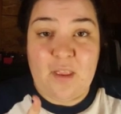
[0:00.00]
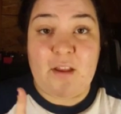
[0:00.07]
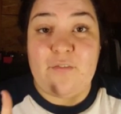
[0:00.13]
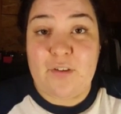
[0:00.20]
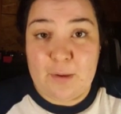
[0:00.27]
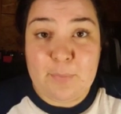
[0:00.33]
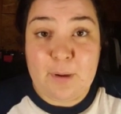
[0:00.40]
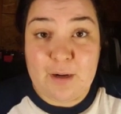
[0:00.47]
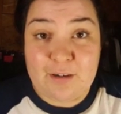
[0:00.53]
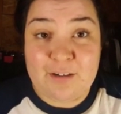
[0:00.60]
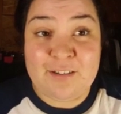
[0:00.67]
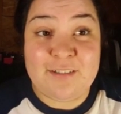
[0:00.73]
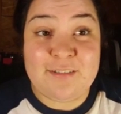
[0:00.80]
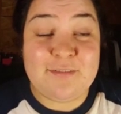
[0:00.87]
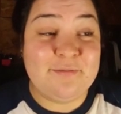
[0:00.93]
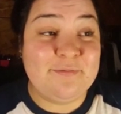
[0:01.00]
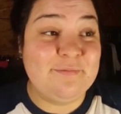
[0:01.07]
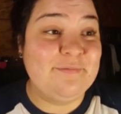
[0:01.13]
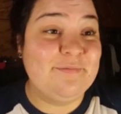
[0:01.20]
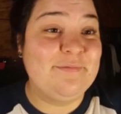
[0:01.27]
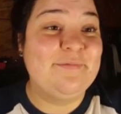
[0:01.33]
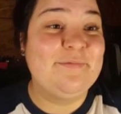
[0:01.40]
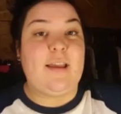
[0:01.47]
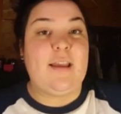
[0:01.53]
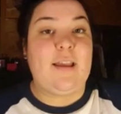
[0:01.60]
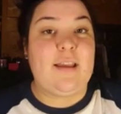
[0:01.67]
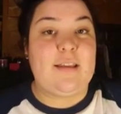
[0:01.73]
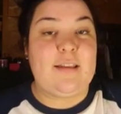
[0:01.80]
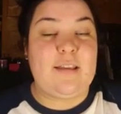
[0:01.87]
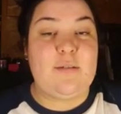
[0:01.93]
A vampire.
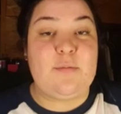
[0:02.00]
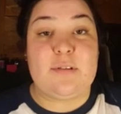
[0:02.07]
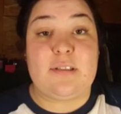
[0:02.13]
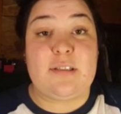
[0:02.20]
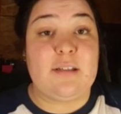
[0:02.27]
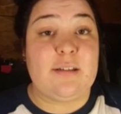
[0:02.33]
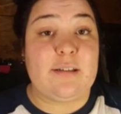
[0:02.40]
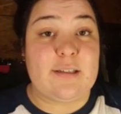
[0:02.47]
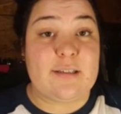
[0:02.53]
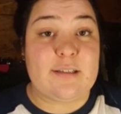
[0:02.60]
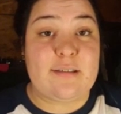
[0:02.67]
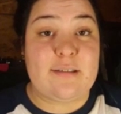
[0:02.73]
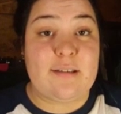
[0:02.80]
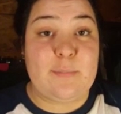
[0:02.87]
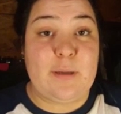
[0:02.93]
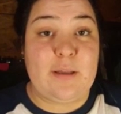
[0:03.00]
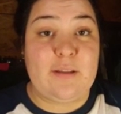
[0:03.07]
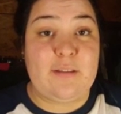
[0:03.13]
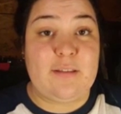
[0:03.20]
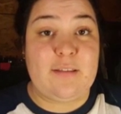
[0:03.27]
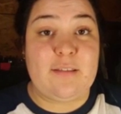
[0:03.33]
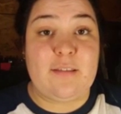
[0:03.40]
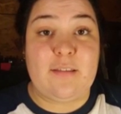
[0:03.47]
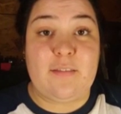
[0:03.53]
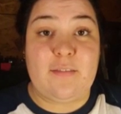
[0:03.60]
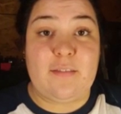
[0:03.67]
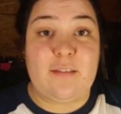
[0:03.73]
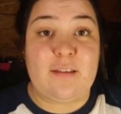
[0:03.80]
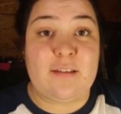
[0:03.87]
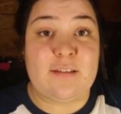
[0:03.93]
And he was serious about
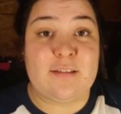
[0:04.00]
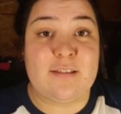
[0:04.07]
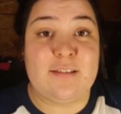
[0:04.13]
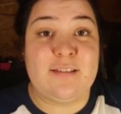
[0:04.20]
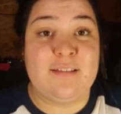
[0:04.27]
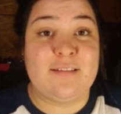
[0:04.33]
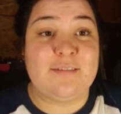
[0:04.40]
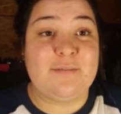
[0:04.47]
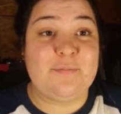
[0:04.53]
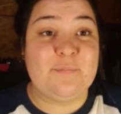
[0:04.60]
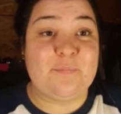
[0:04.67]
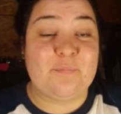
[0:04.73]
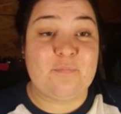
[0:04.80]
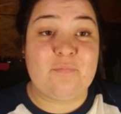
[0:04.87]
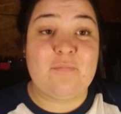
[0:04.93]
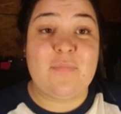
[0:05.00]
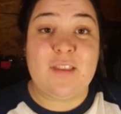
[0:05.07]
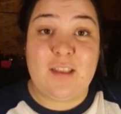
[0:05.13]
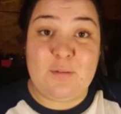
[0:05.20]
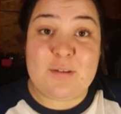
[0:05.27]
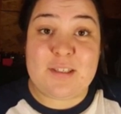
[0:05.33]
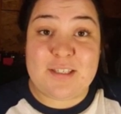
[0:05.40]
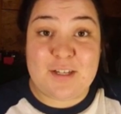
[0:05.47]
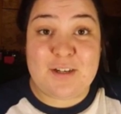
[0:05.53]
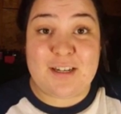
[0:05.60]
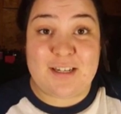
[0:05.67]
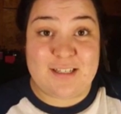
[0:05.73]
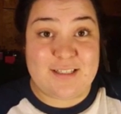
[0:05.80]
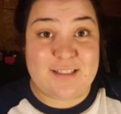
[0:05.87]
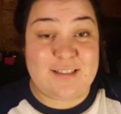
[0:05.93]
this. He was
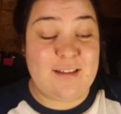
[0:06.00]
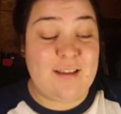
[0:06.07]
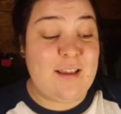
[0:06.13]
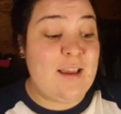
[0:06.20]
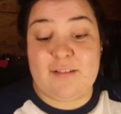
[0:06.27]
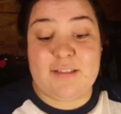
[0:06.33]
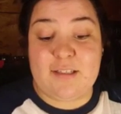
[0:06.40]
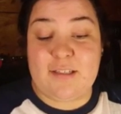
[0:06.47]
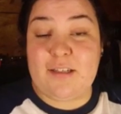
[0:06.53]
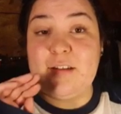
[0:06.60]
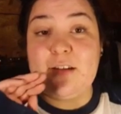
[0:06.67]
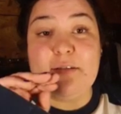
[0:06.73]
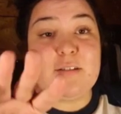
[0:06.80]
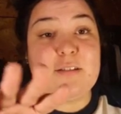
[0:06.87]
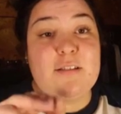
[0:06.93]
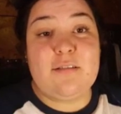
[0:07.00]
serious. I was like, you know what,